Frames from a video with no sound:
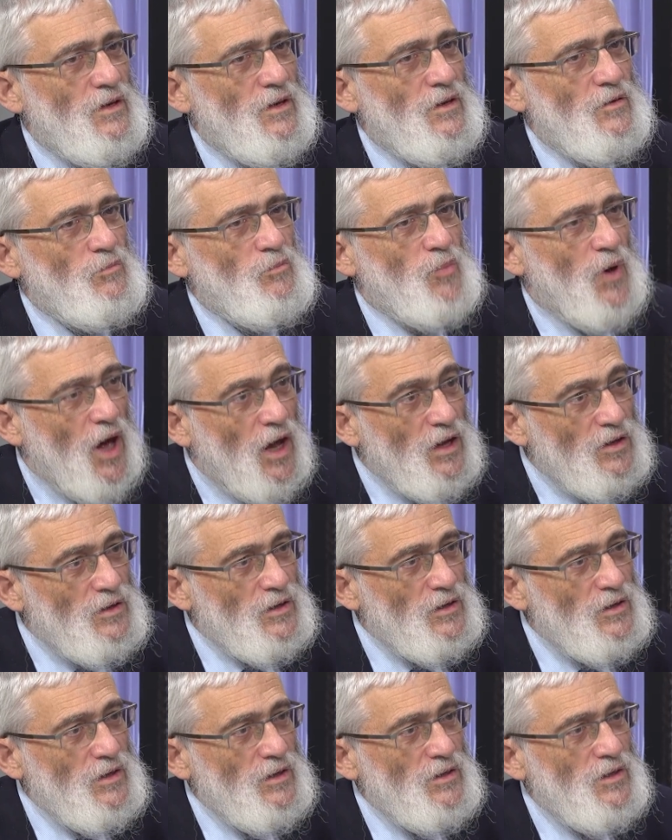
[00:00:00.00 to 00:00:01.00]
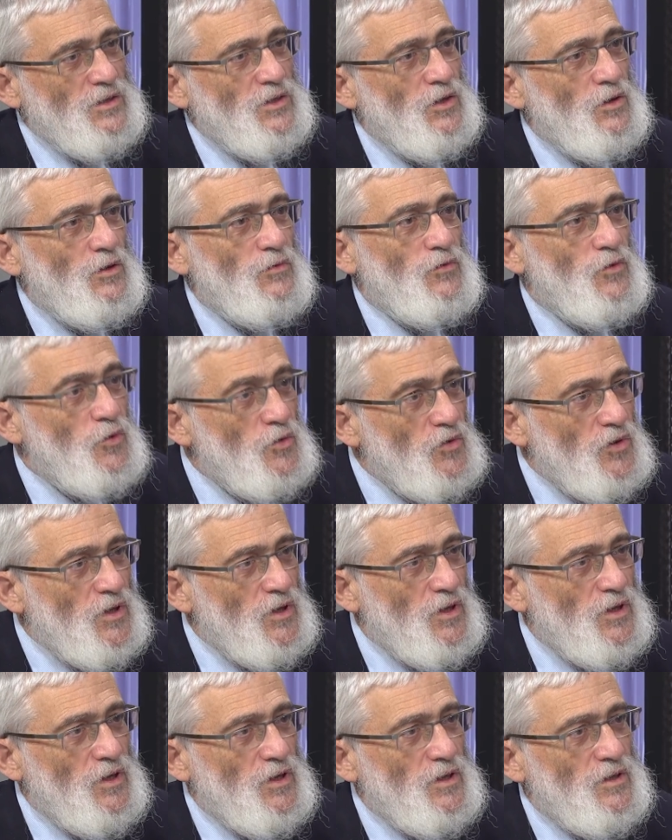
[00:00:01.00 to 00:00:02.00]
But there's a lot of good that
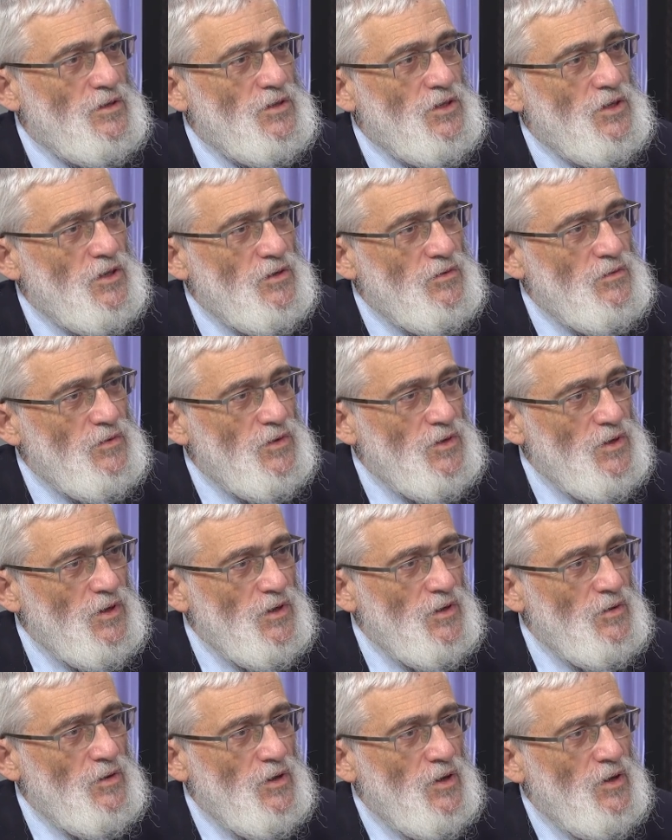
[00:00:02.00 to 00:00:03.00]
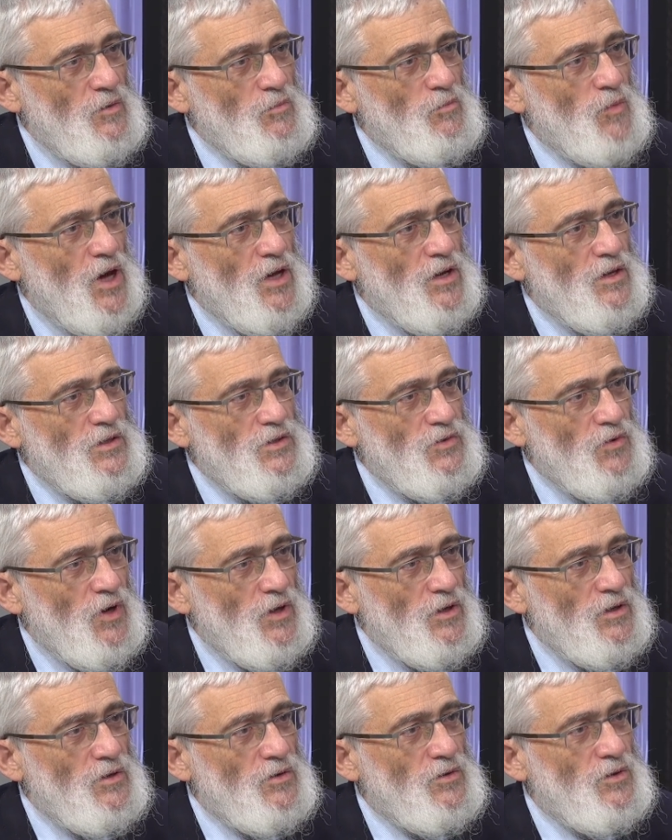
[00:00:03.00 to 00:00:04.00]
he achieved. He made
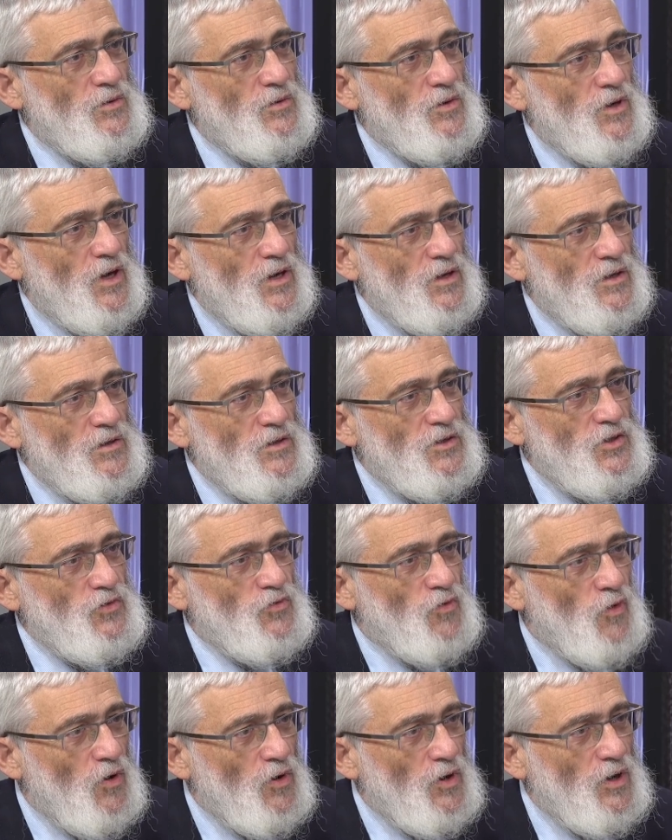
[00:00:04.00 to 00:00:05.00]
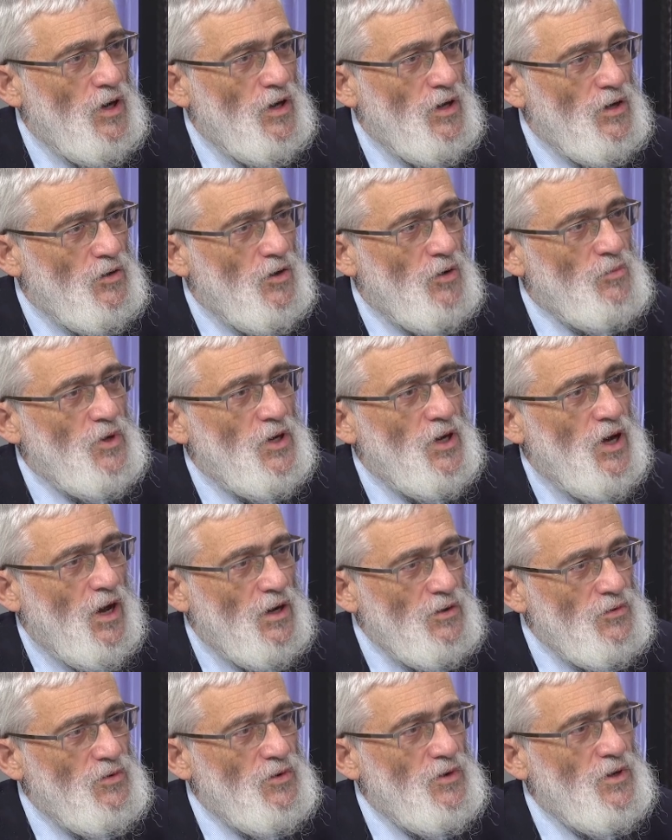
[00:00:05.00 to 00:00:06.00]
Israel into a strong economic
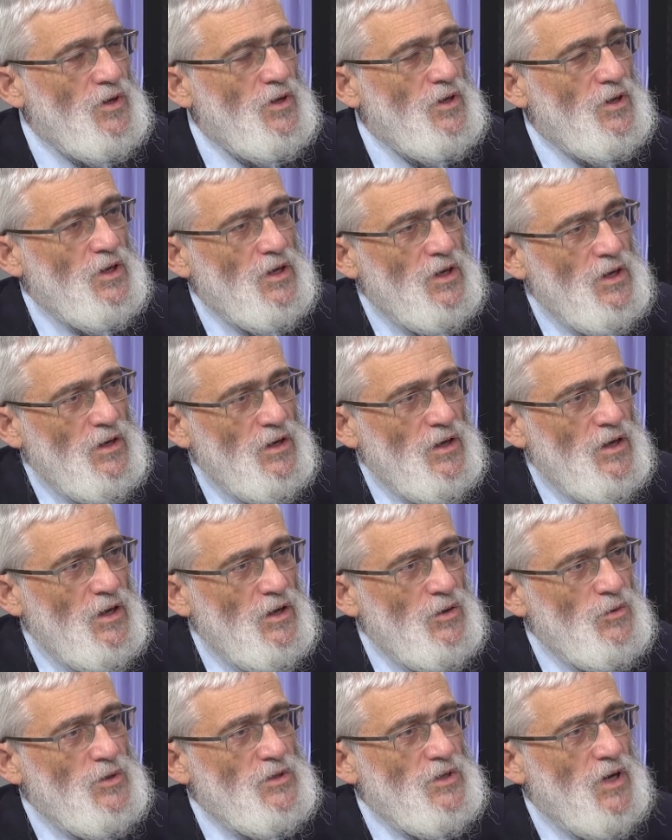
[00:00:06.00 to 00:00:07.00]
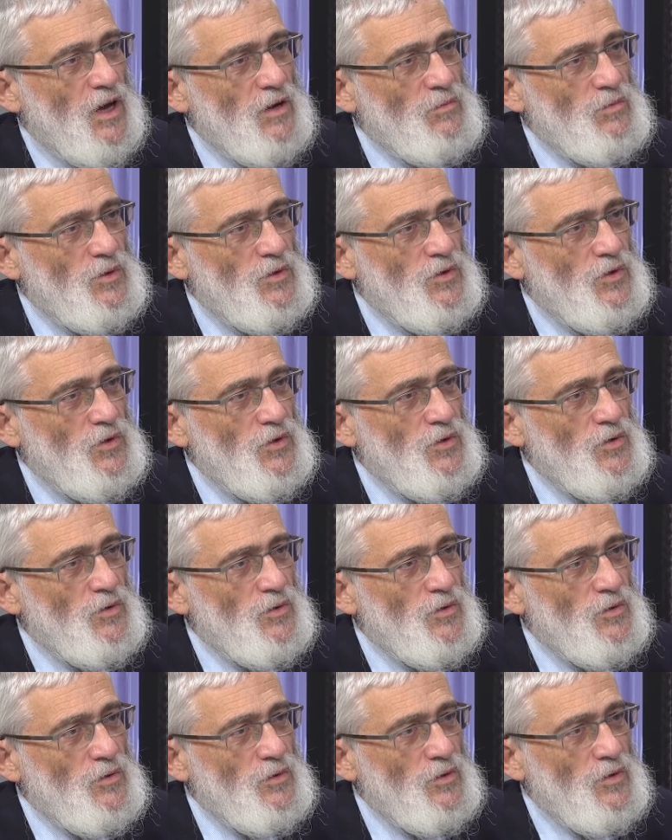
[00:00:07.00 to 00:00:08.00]
country. He was able
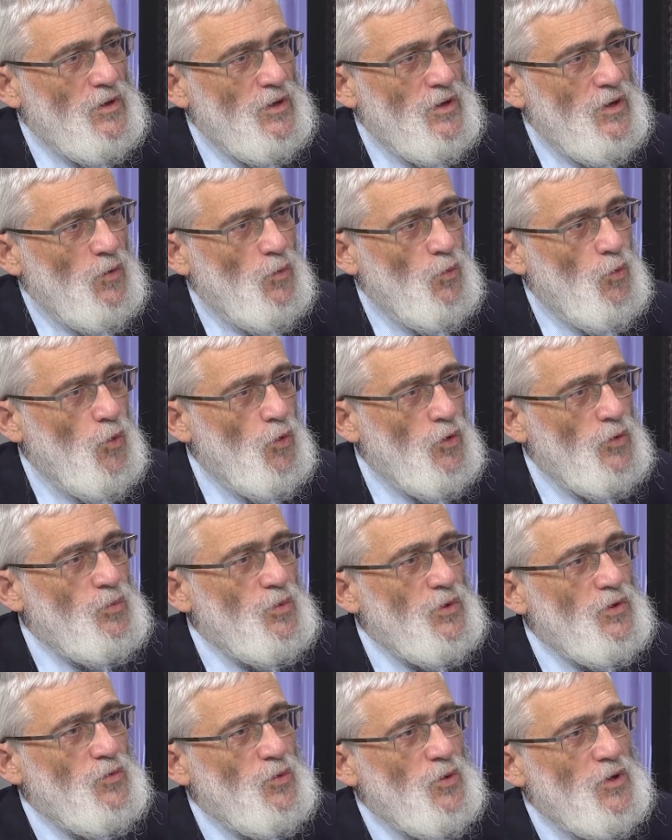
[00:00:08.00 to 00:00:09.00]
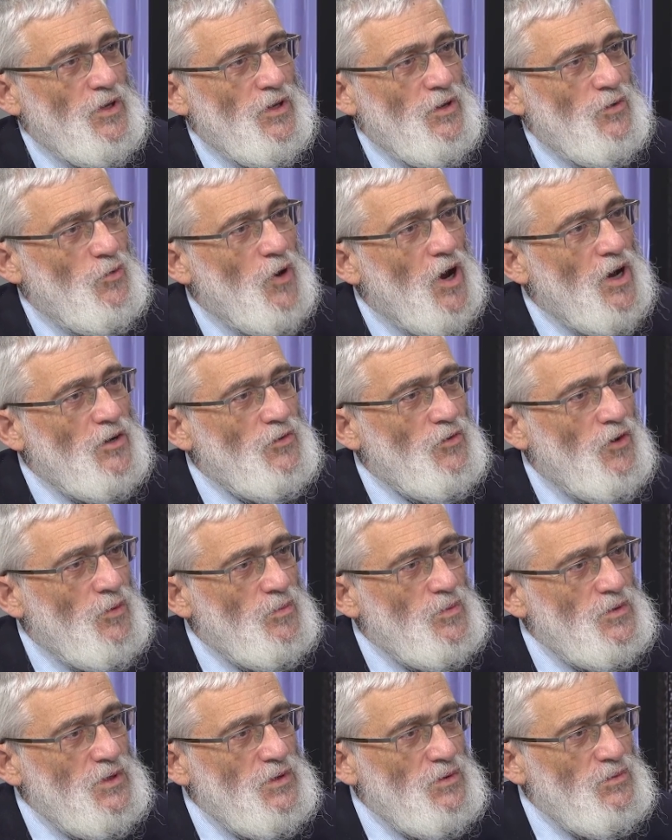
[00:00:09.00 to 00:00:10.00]
to walk between the
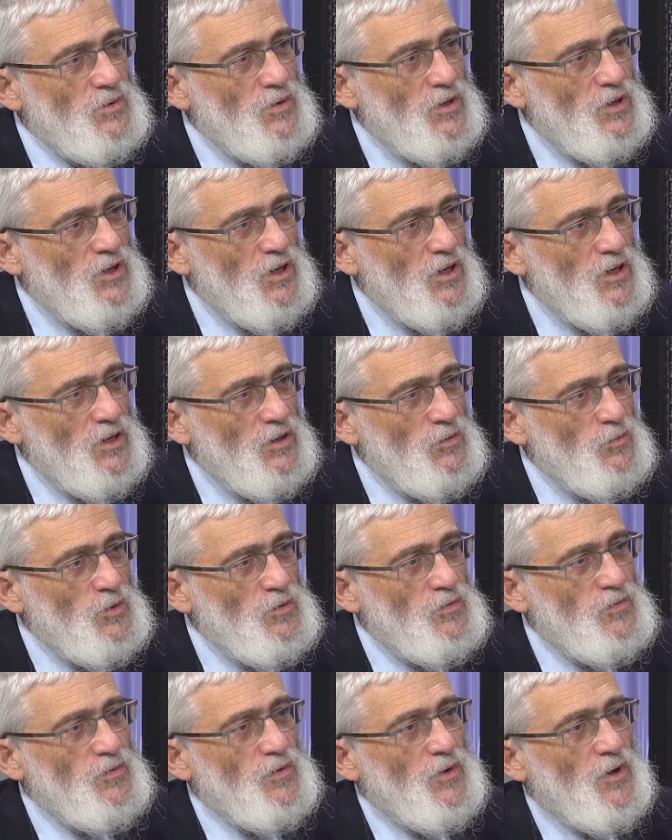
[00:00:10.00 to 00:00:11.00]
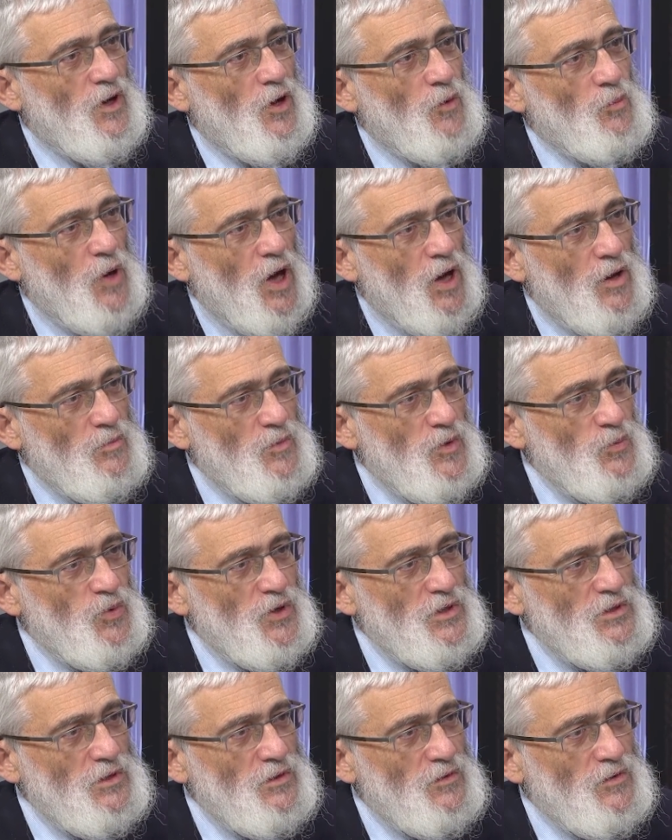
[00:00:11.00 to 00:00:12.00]
raindrops in dealing with
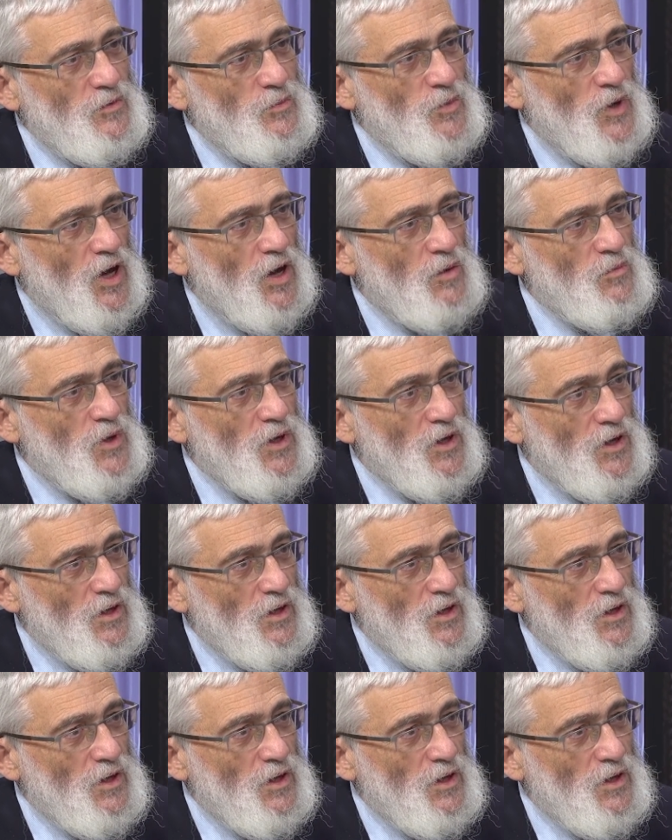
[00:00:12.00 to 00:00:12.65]
President Obama,